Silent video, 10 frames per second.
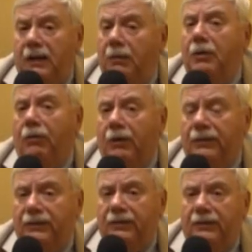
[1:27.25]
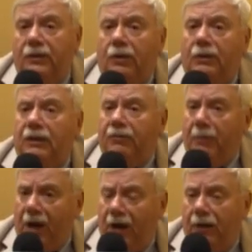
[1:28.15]
immigrants not only
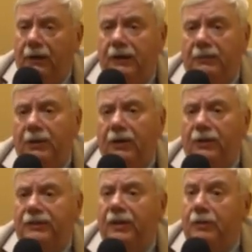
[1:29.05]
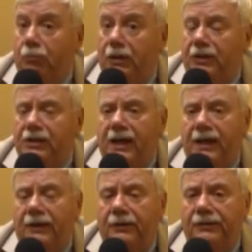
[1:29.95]
from Ireland but also the British
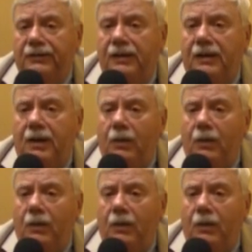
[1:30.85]
Isles,